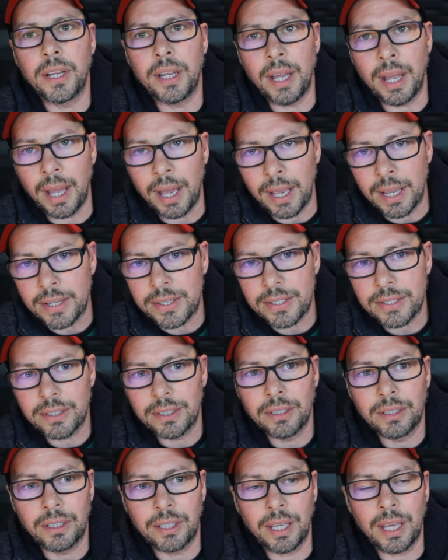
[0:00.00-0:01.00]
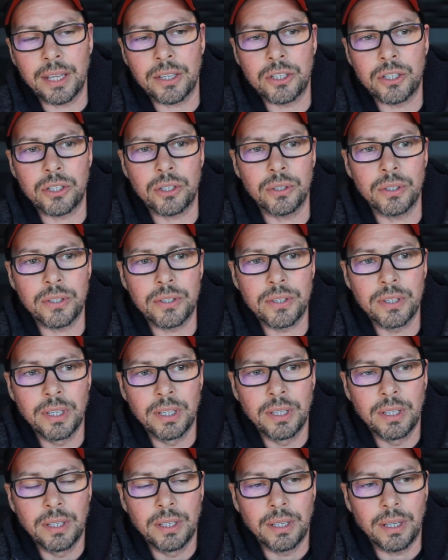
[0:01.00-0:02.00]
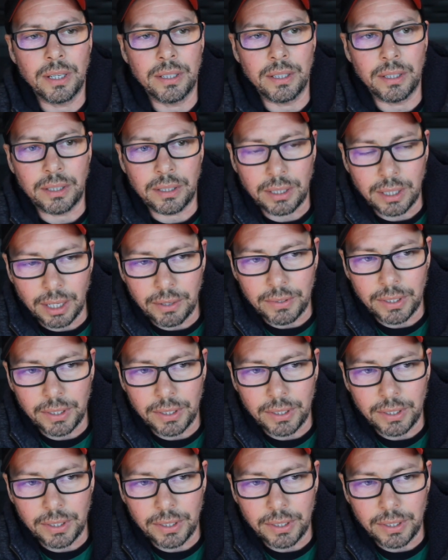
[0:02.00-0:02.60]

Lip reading: ask questions, and they gave